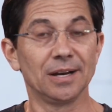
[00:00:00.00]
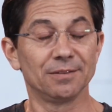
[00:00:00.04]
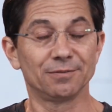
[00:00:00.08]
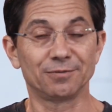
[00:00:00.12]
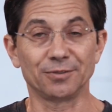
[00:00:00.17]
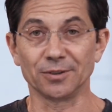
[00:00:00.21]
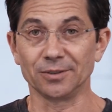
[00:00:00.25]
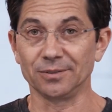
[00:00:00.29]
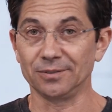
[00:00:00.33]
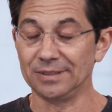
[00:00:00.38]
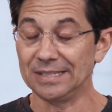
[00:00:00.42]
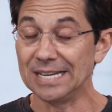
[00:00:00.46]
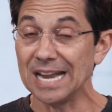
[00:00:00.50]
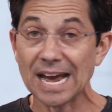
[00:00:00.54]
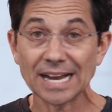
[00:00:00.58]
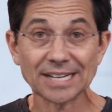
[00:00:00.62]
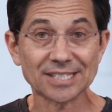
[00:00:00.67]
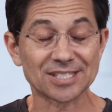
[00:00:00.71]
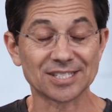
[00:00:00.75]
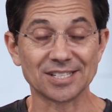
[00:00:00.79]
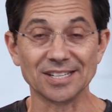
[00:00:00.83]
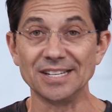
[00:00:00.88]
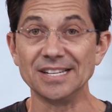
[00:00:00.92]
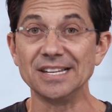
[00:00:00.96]
for
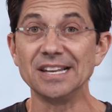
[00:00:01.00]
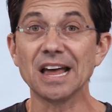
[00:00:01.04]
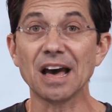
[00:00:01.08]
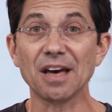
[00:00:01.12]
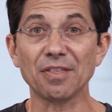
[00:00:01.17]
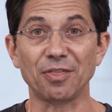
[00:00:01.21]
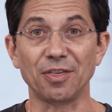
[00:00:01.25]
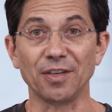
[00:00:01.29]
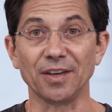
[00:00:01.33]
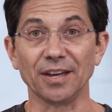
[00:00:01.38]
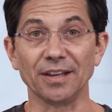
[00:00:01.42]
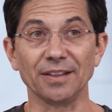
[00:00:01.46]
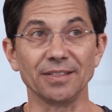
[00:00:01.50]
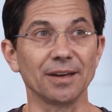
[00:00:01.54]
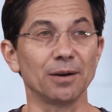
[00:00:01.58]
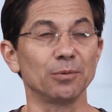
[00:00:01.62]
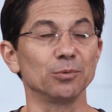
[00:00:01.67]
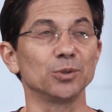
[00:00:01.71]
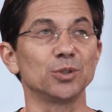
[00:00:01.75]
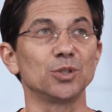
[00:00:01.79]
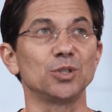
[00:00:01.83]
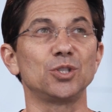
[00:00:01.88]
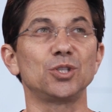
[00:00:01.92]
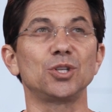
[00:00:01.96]
next to nothing that
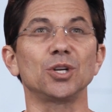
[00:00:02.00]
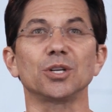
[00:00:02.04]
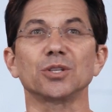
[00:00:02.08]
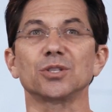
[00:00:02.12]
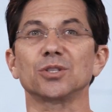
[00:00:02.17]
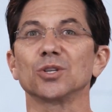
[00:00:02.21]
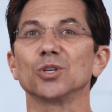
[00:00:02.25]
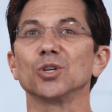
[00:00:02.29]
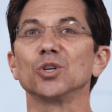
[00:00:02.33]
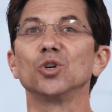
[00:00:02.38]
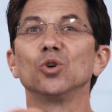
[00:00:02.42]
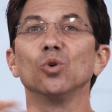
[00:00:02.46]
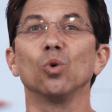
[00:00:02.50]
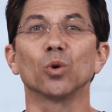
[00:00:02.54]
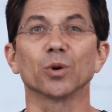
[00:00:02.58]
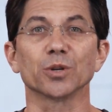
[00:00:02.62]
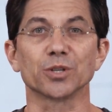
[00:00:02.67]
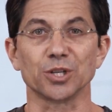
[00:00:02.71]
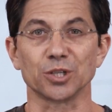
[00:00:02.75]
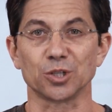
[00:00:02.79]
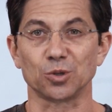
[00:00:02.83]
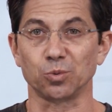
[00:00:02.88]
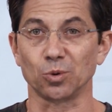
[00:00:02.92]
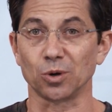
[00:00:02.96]
was just gorgeous,